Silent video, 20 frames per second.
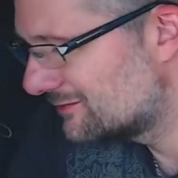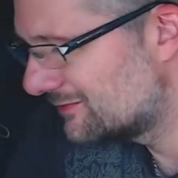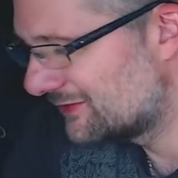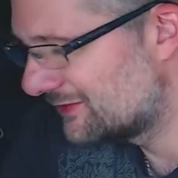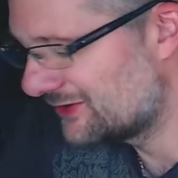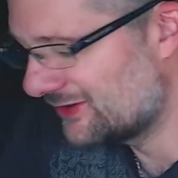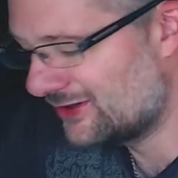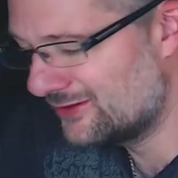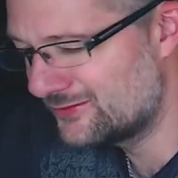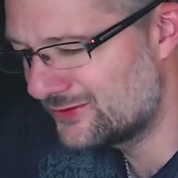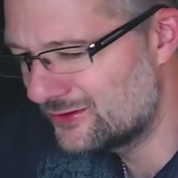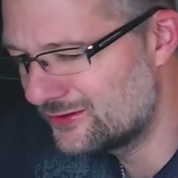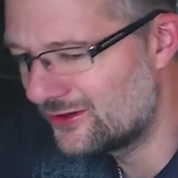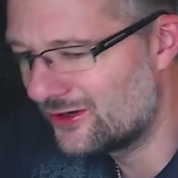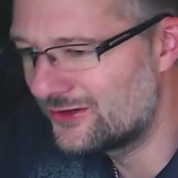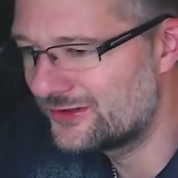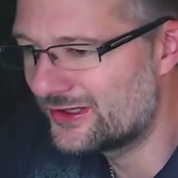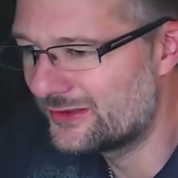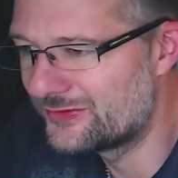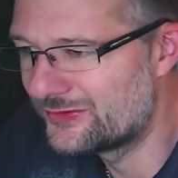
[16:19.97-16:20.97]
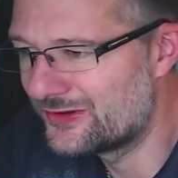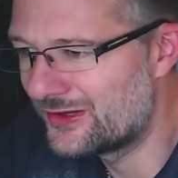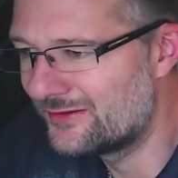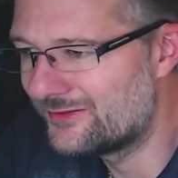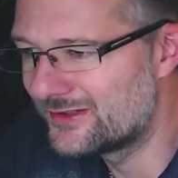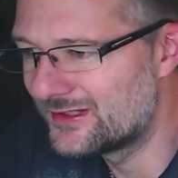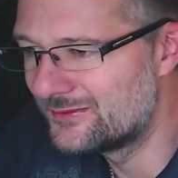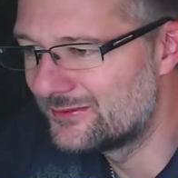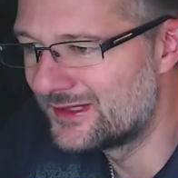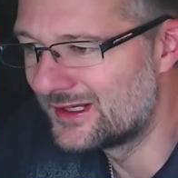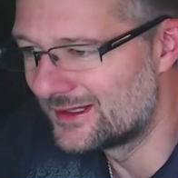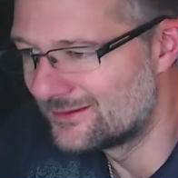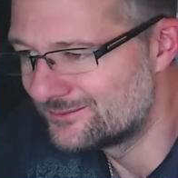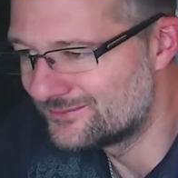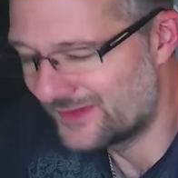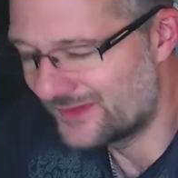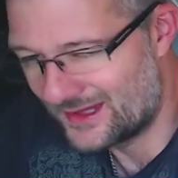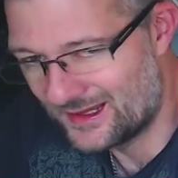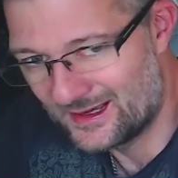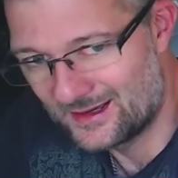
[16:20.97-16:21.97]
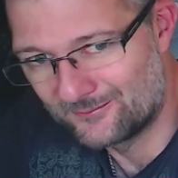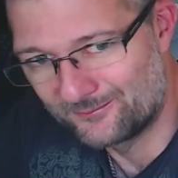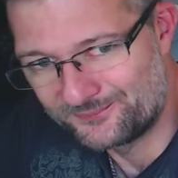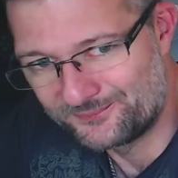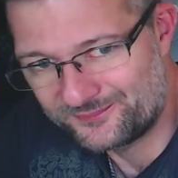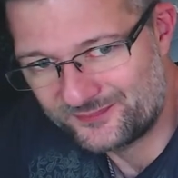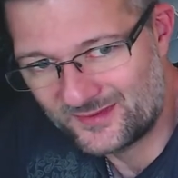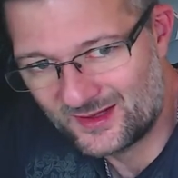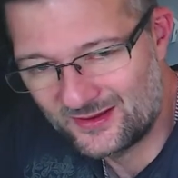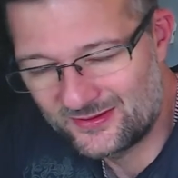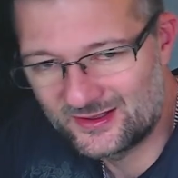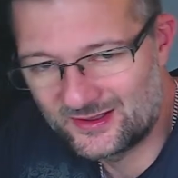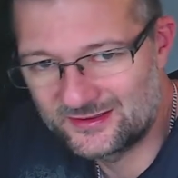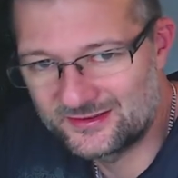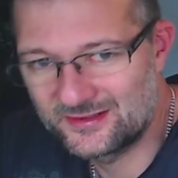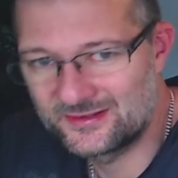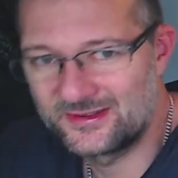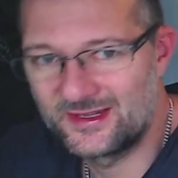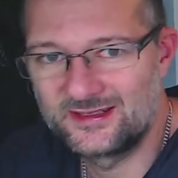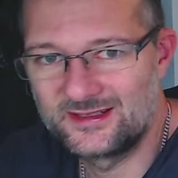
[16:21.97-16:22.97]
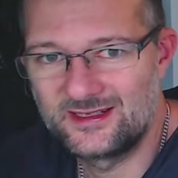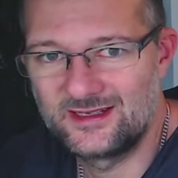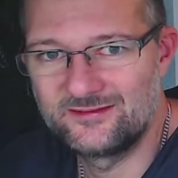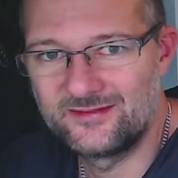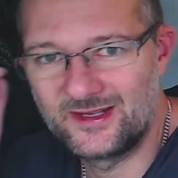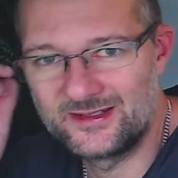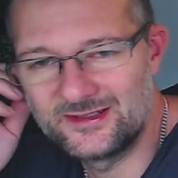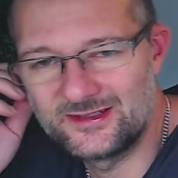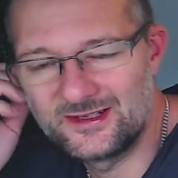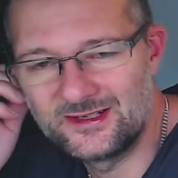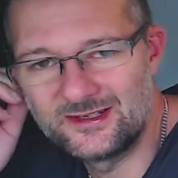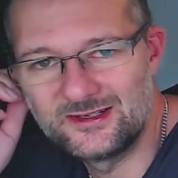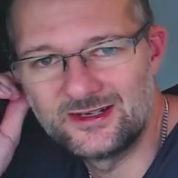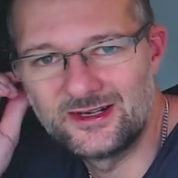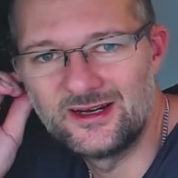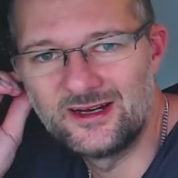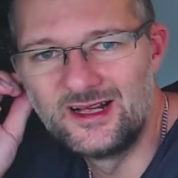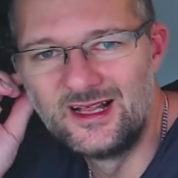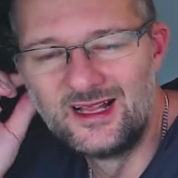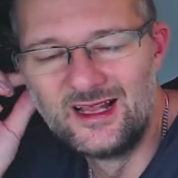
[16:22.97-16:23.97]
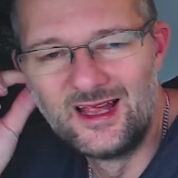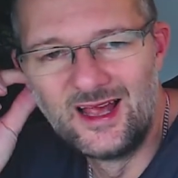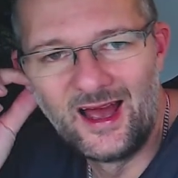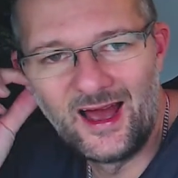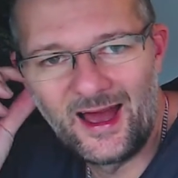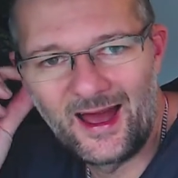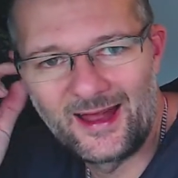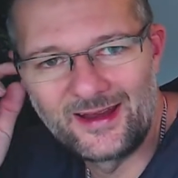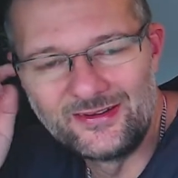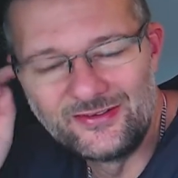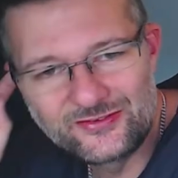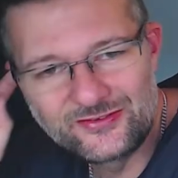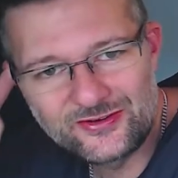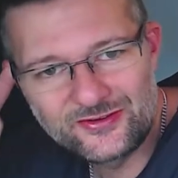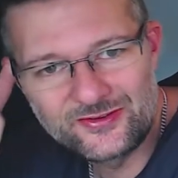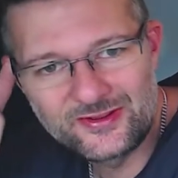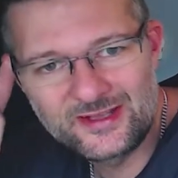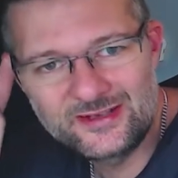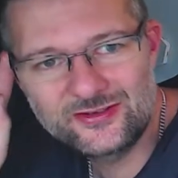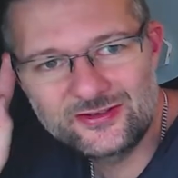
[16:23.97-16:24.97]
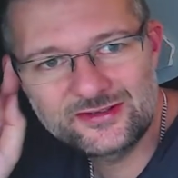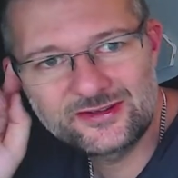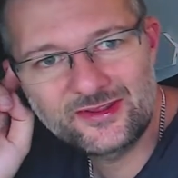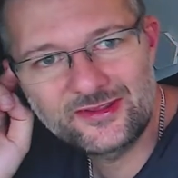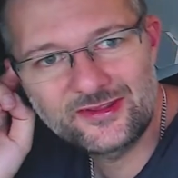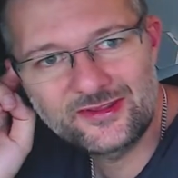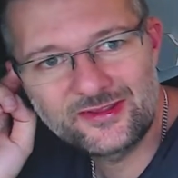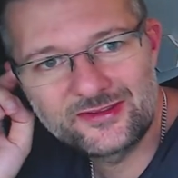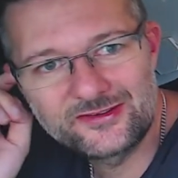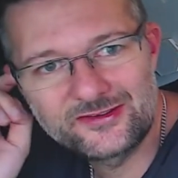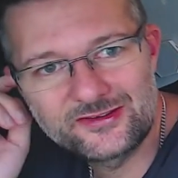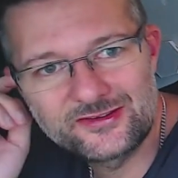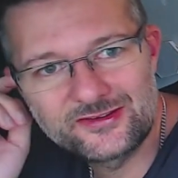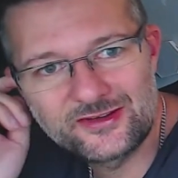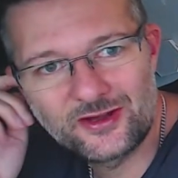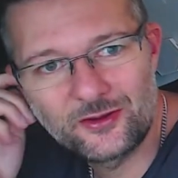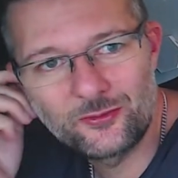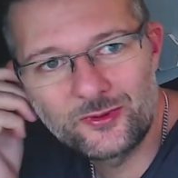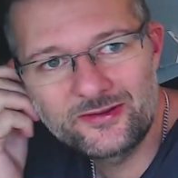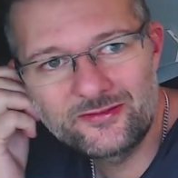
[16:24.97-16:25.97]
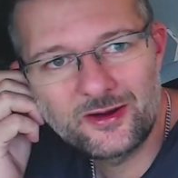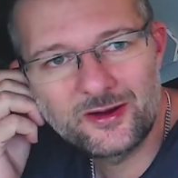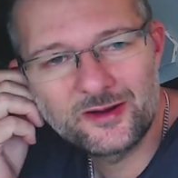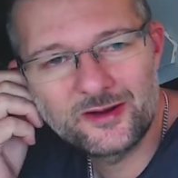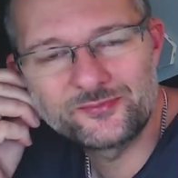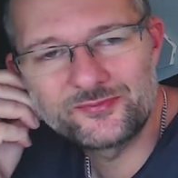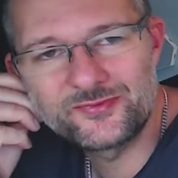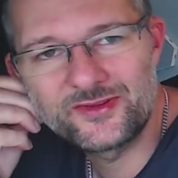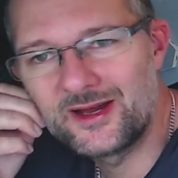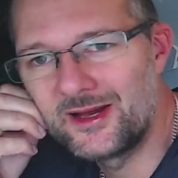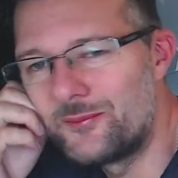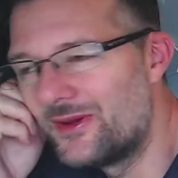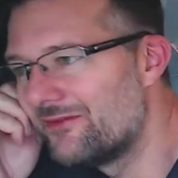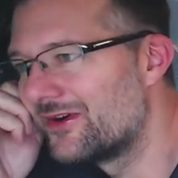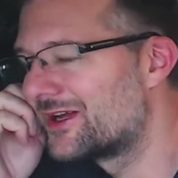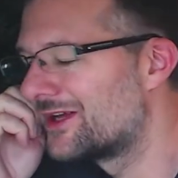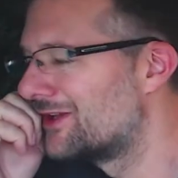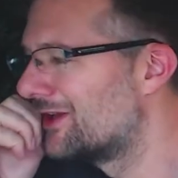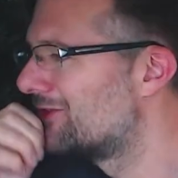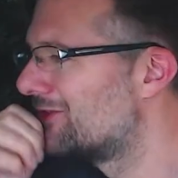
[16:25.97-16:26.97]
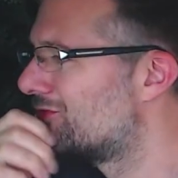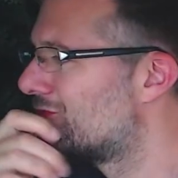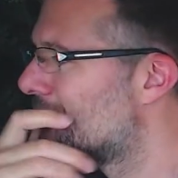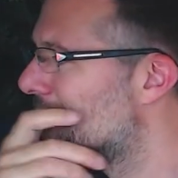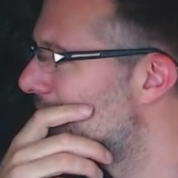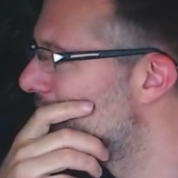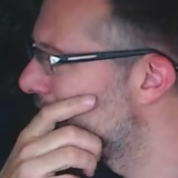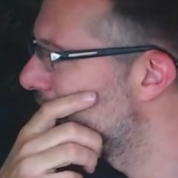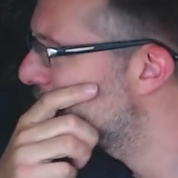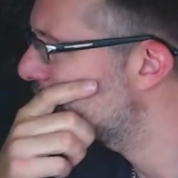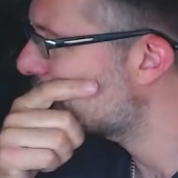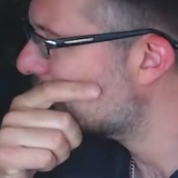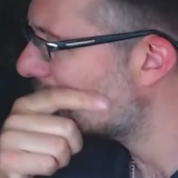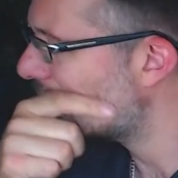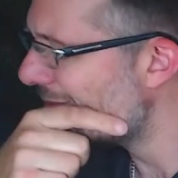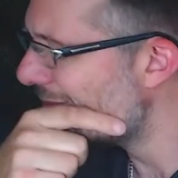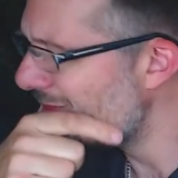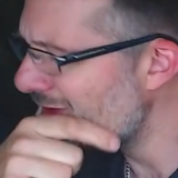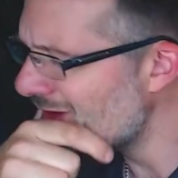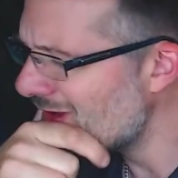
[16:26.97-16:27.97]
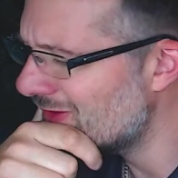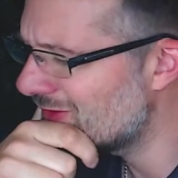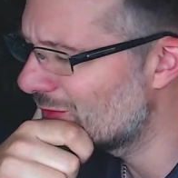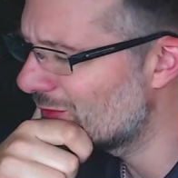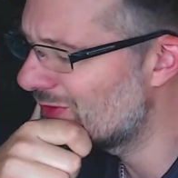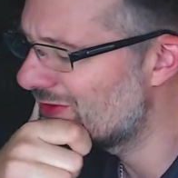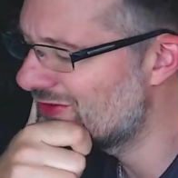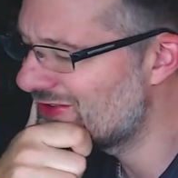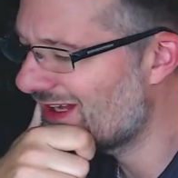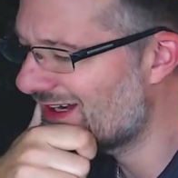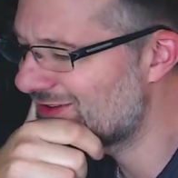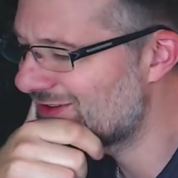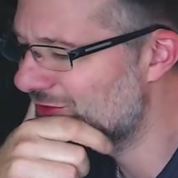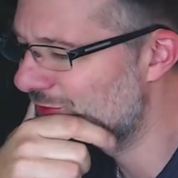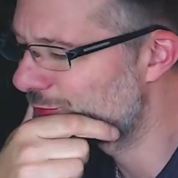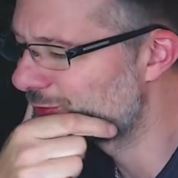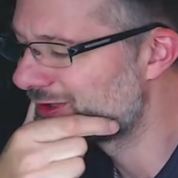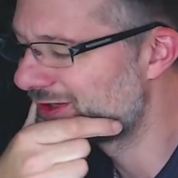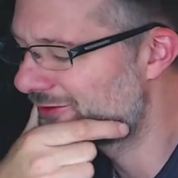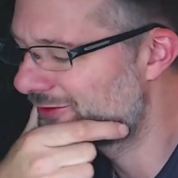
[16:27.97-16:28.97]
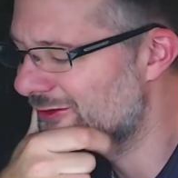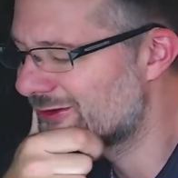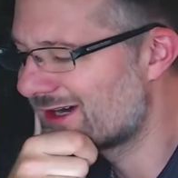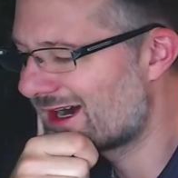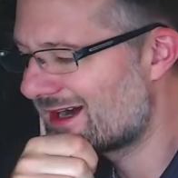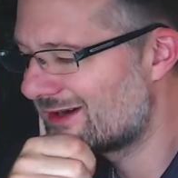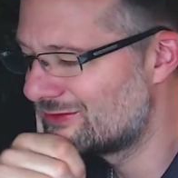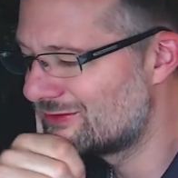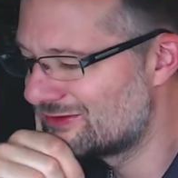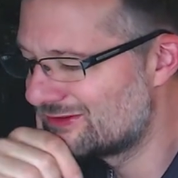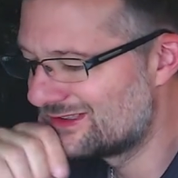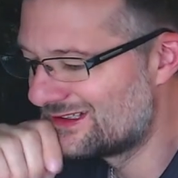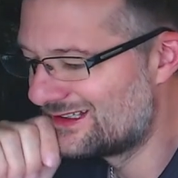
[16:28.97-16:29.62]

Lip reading: So I'm doing ITOM stuff at the minute. I think I just said event alert. And the interesting, so we've got a bit of a conundrum that we're challenged with around